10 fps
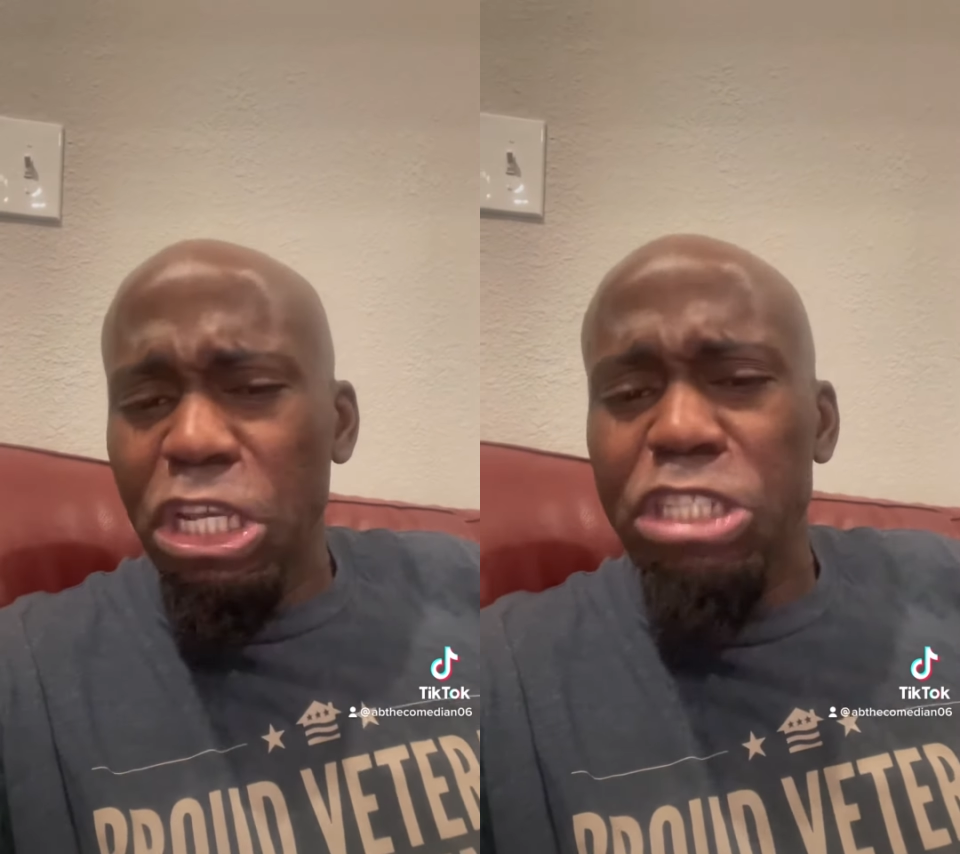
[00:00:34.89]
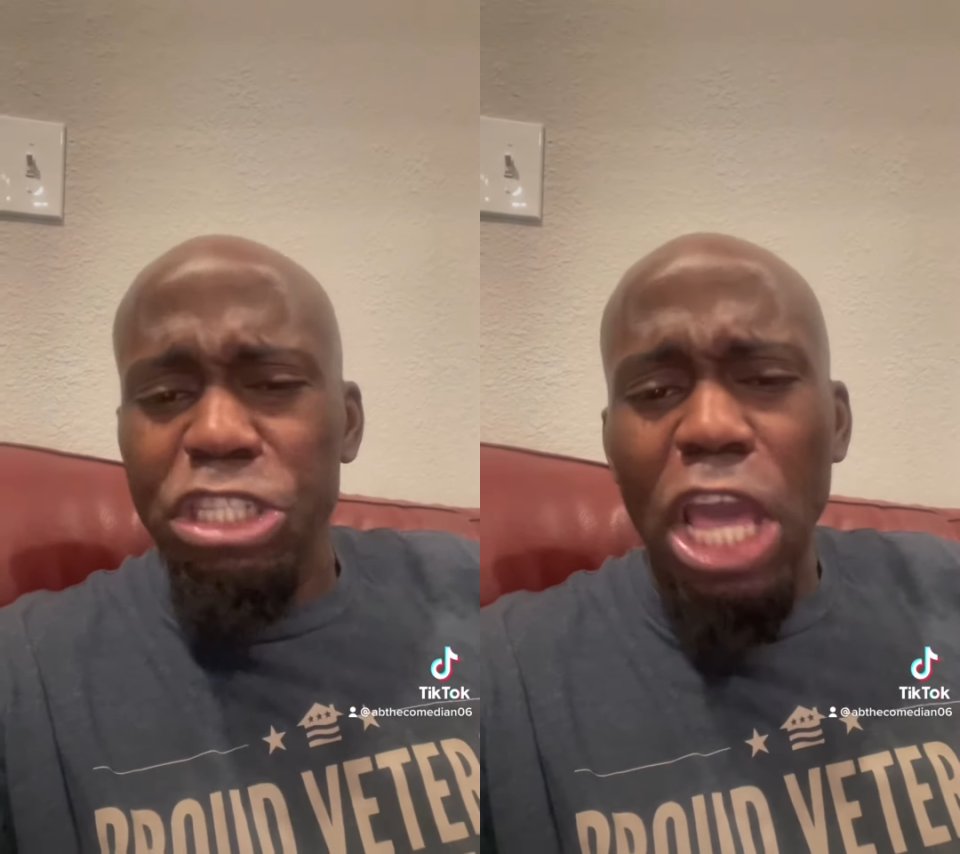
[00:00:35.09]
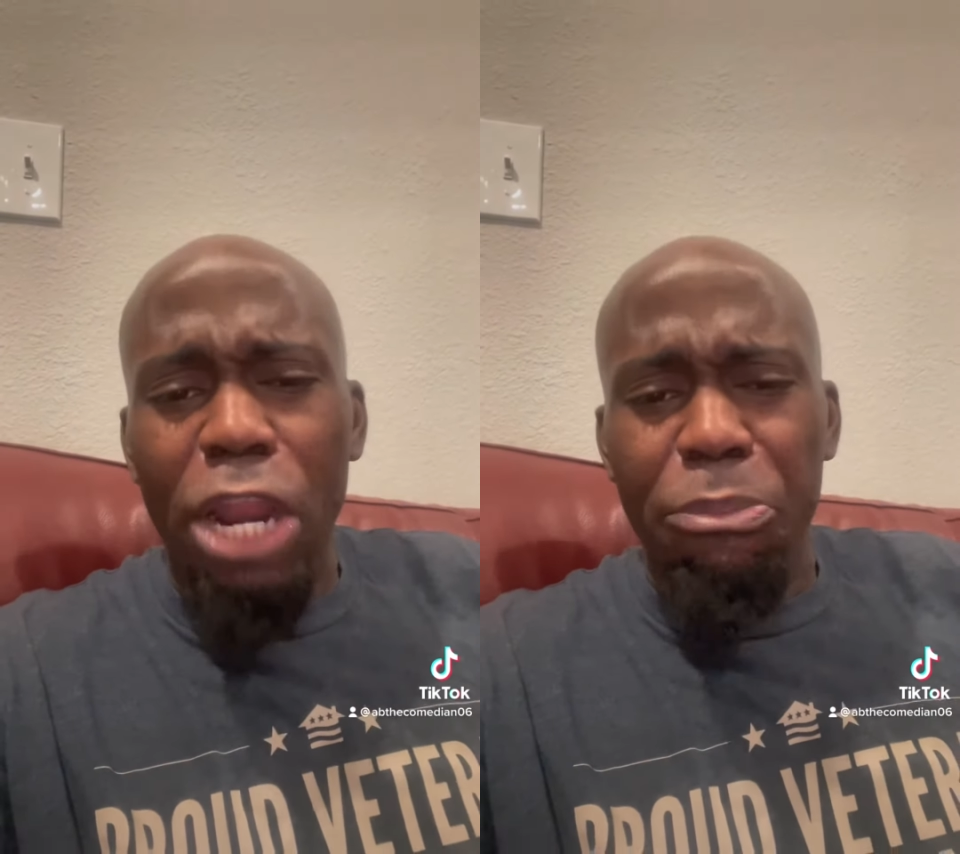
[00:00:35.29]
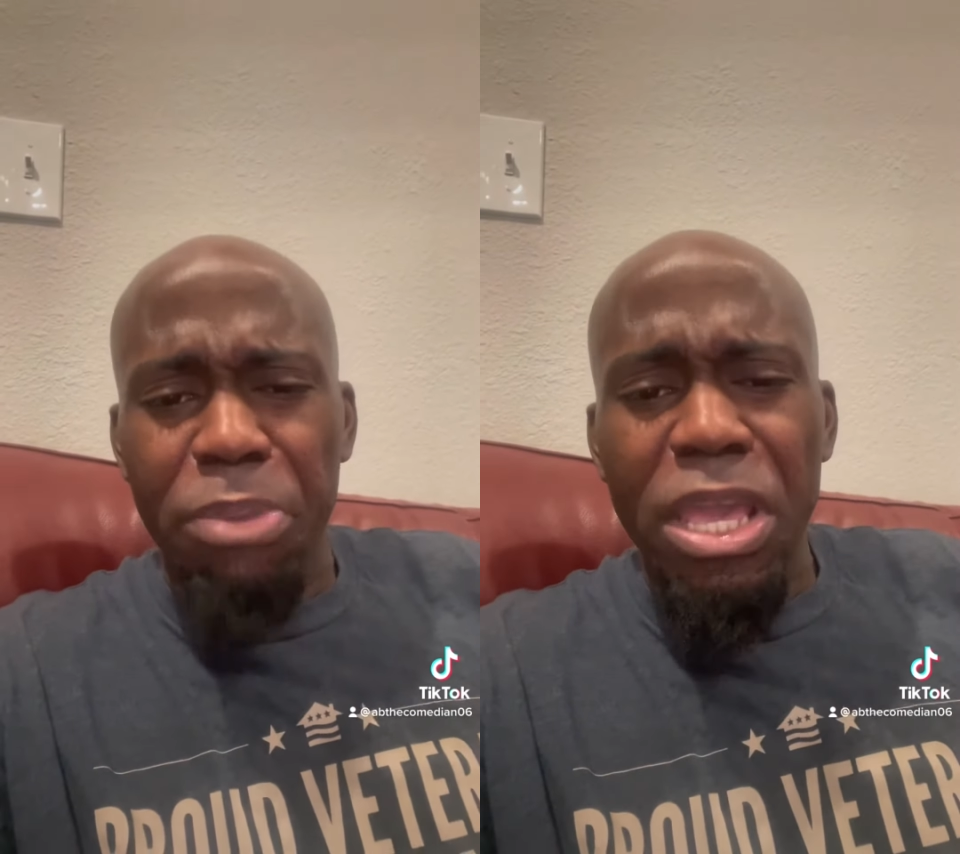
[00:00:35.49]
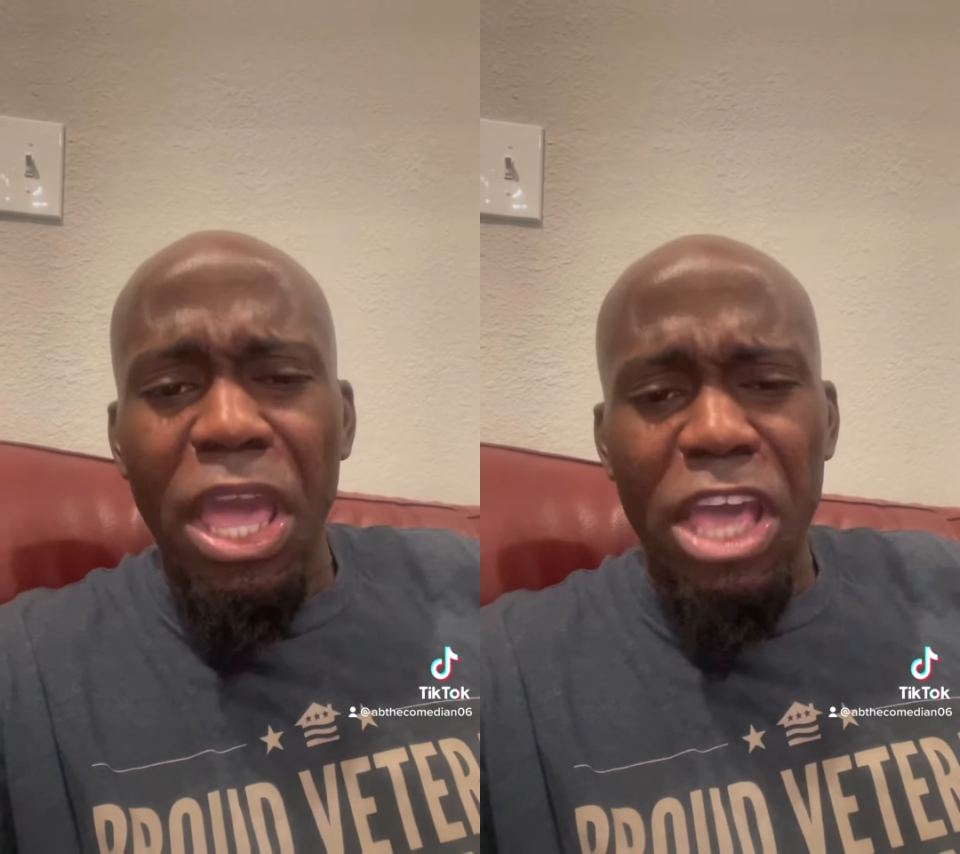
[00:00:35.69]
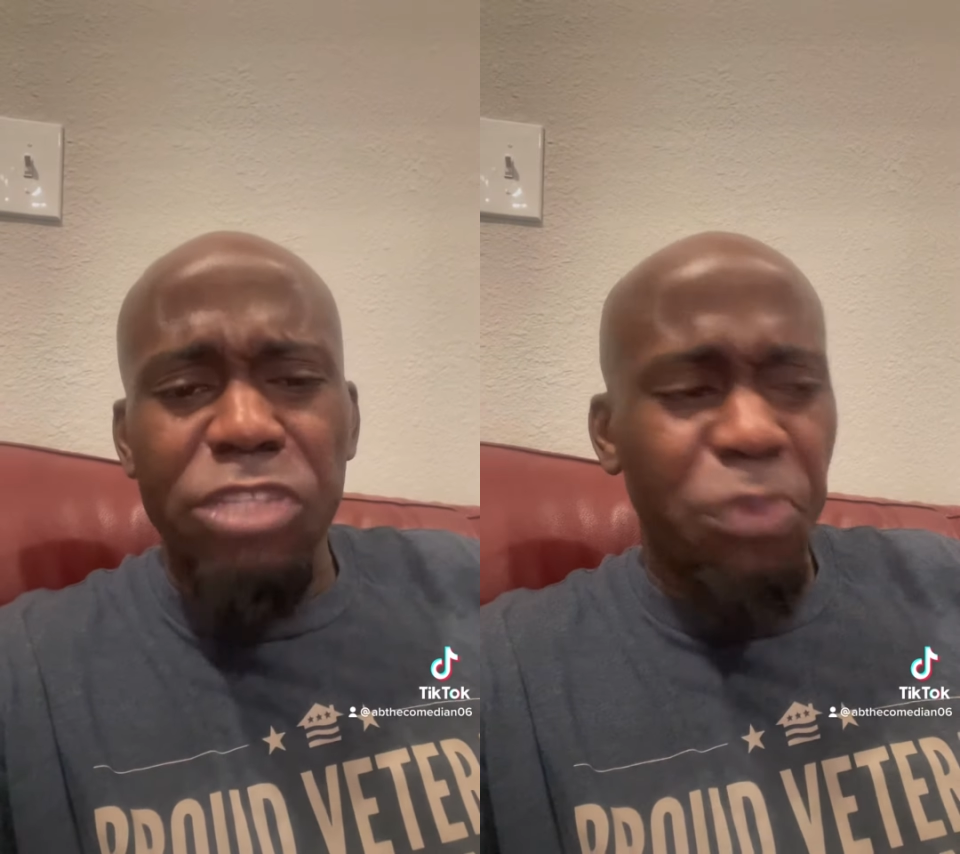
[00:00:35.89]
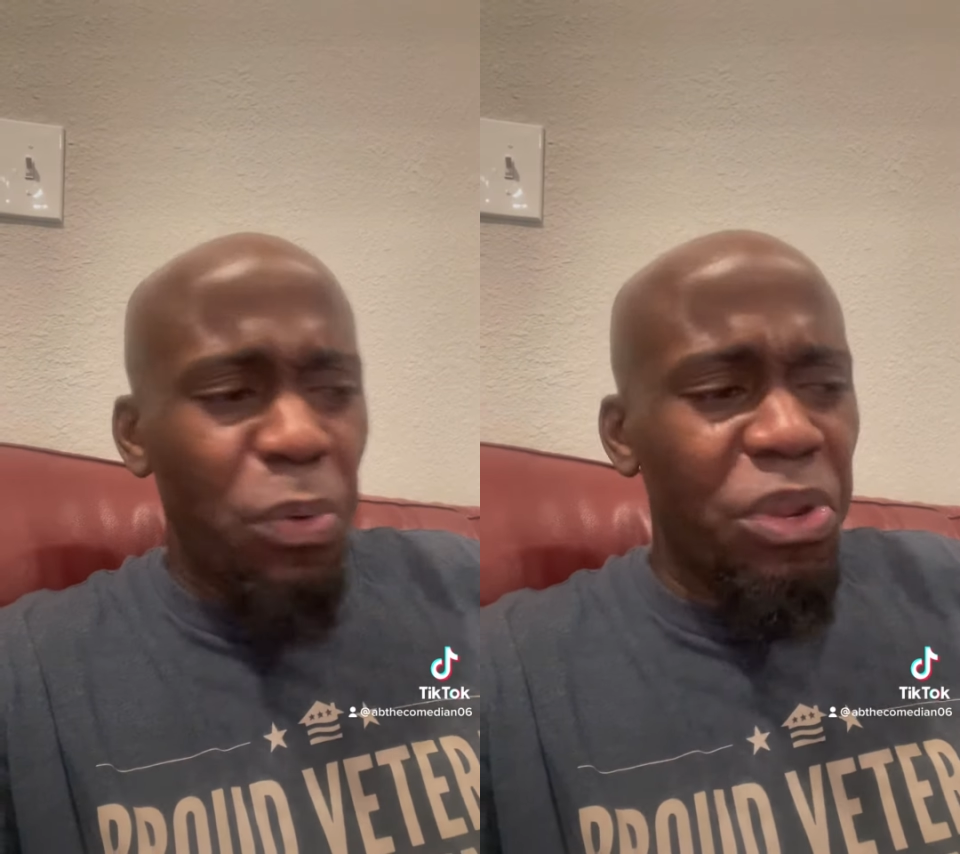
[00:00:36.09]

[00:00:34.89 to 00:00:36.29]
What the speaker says: Yeah, she got a big ass booty